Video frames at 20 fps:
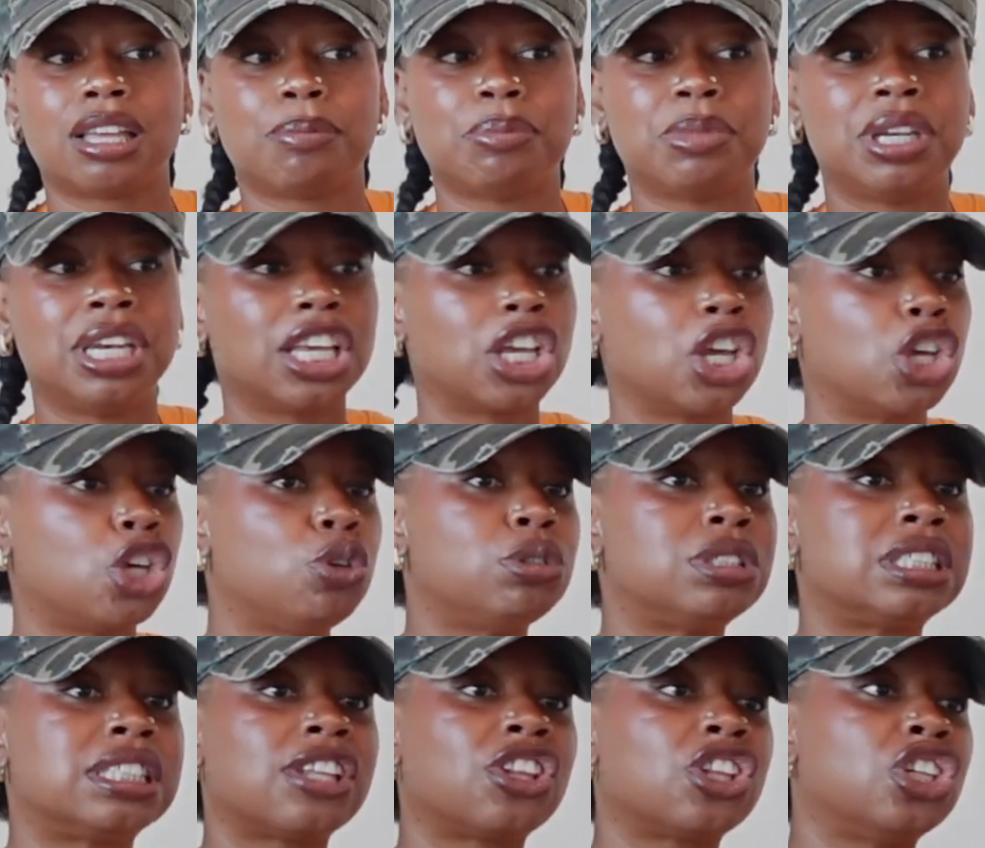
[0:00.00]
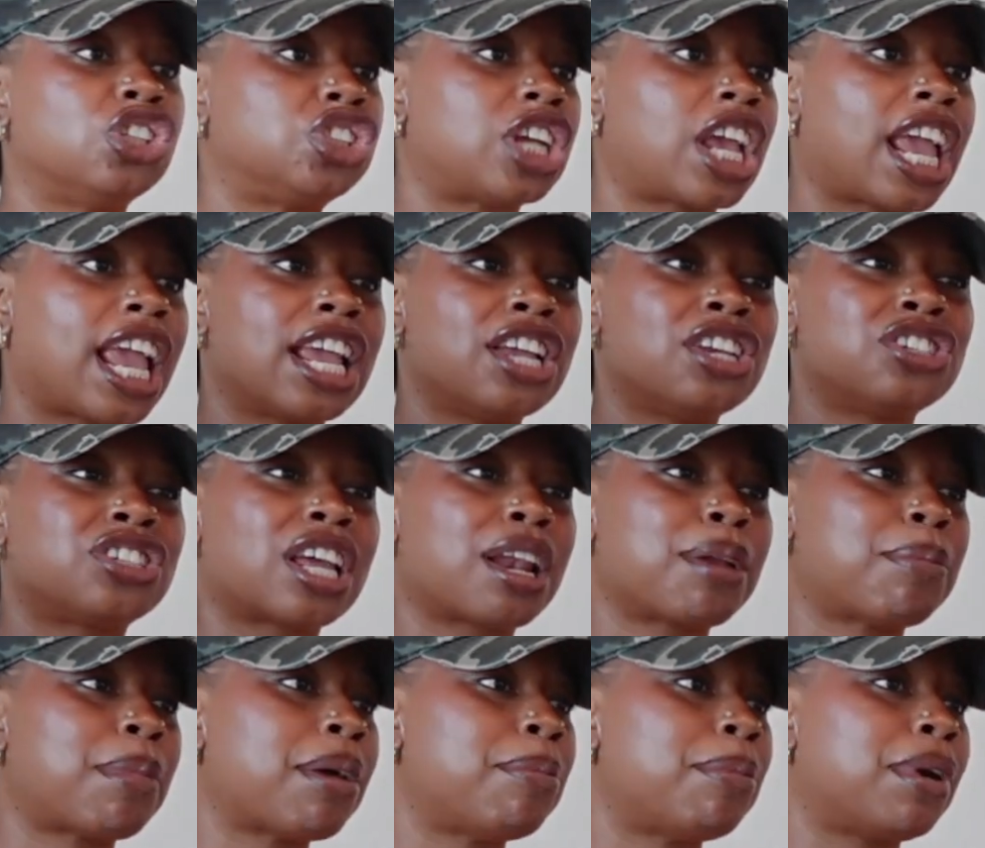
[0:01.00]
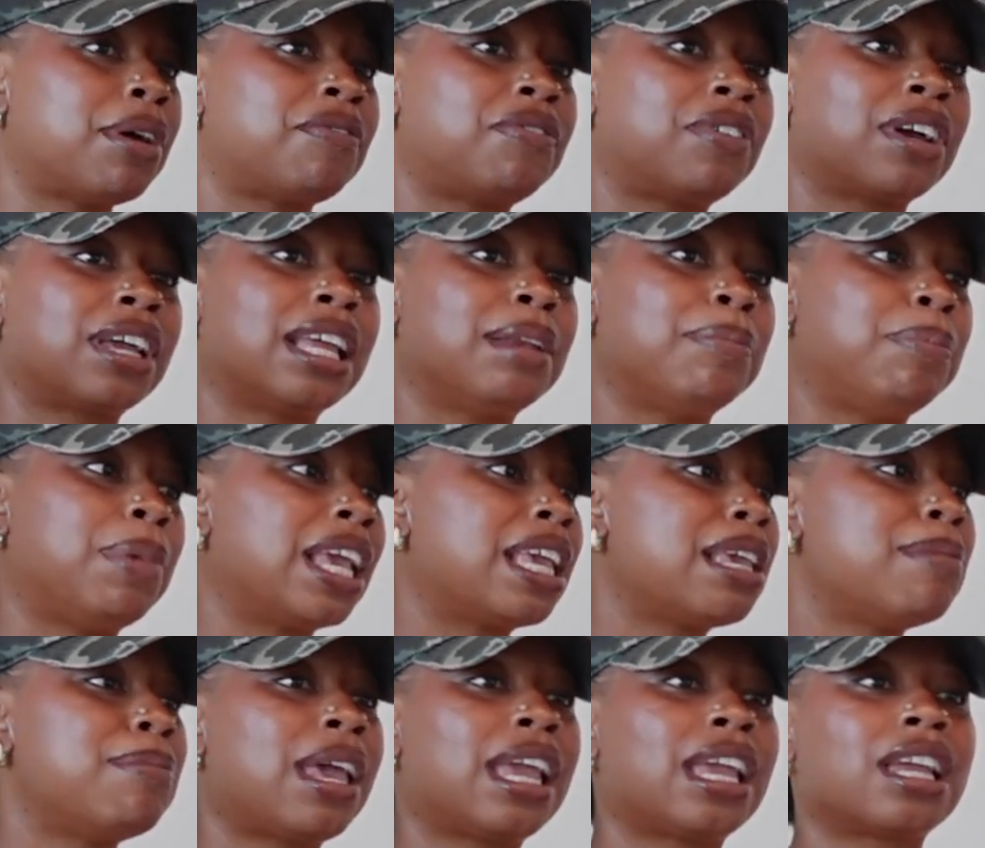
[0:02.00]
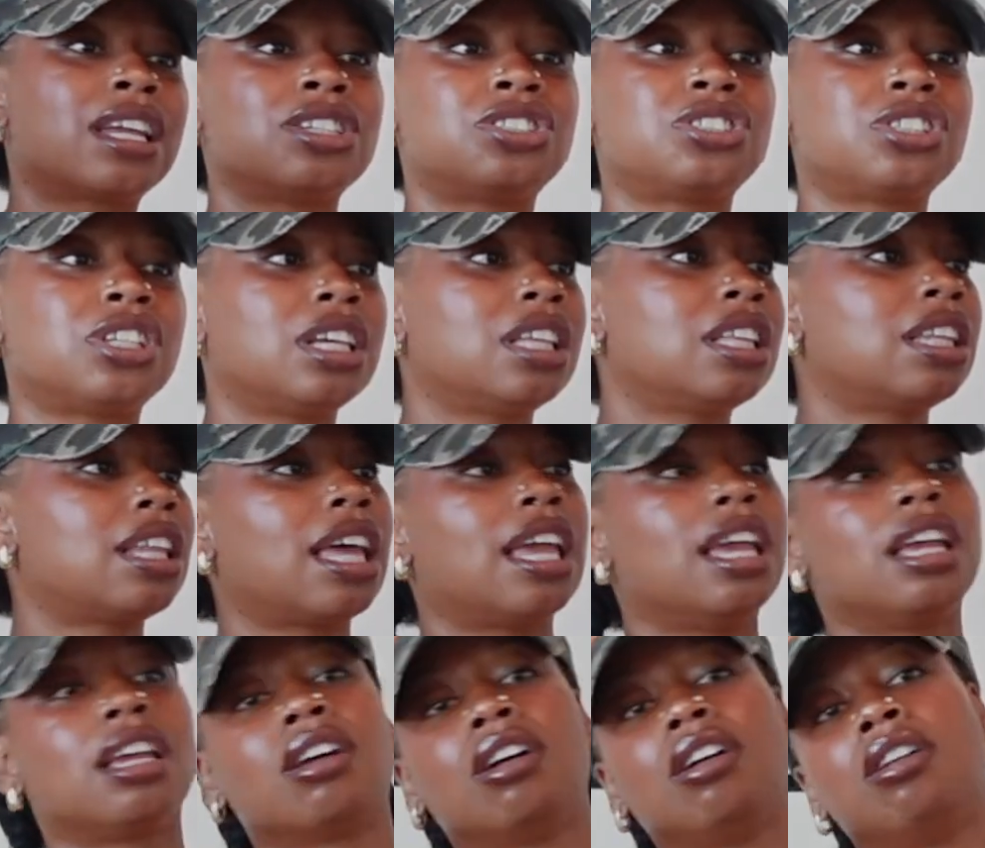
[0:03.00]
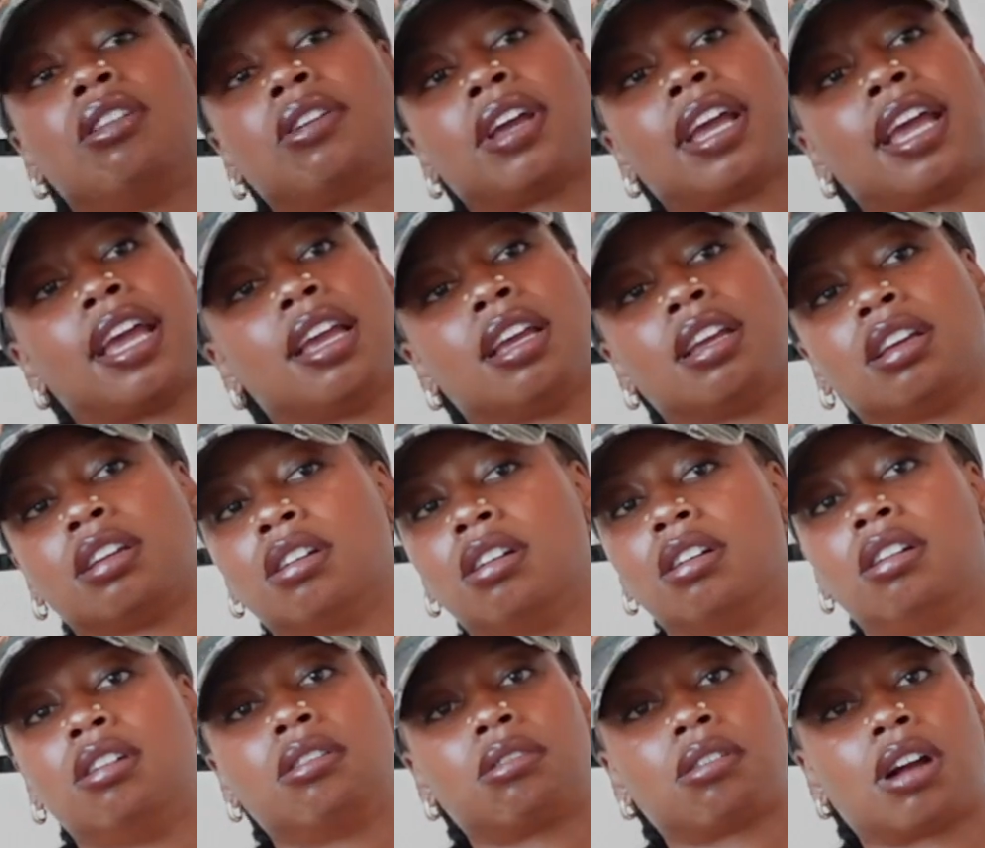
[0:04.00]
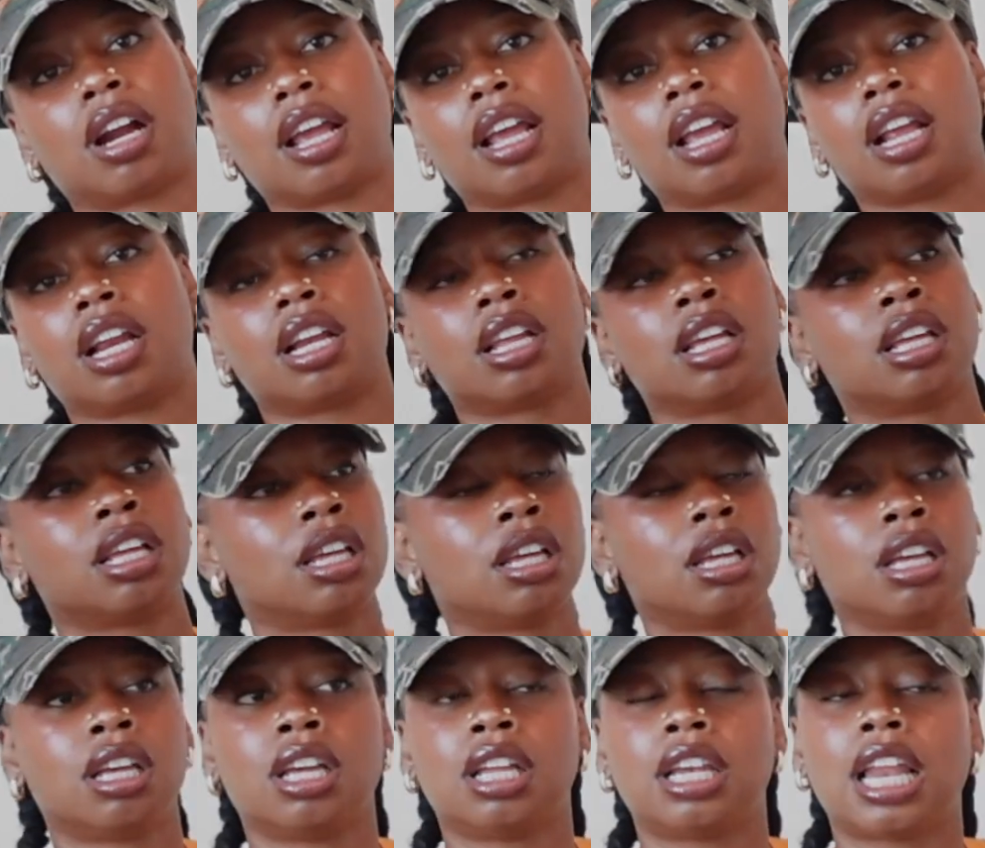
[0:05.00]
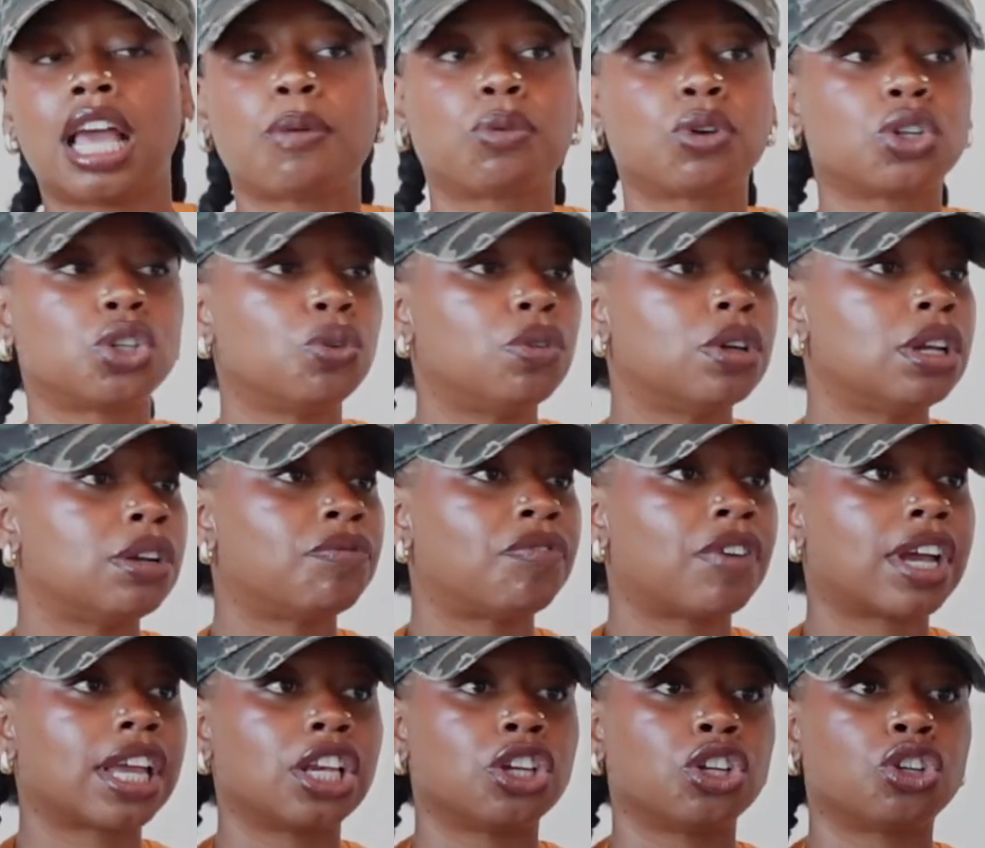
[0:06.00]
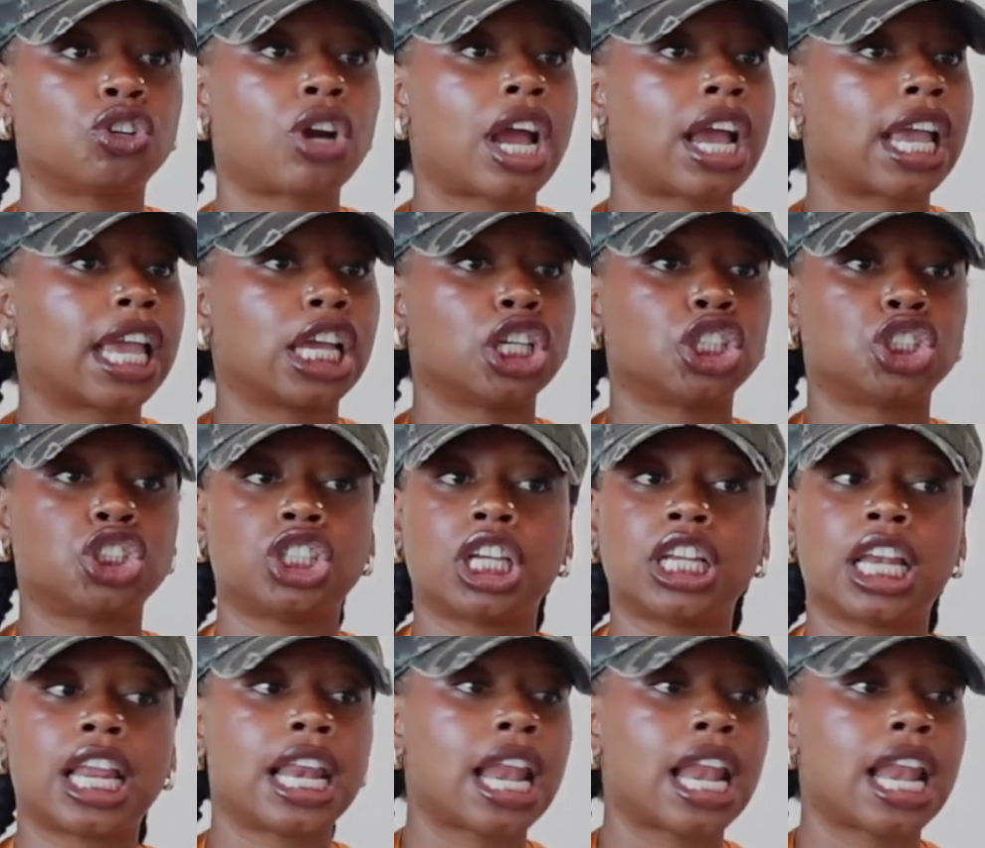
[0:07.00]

But, nigga, you stealing change out of my motherfucking piggy bank and shit? Like, okay, all right. Now we're doing fucking crackhead shit.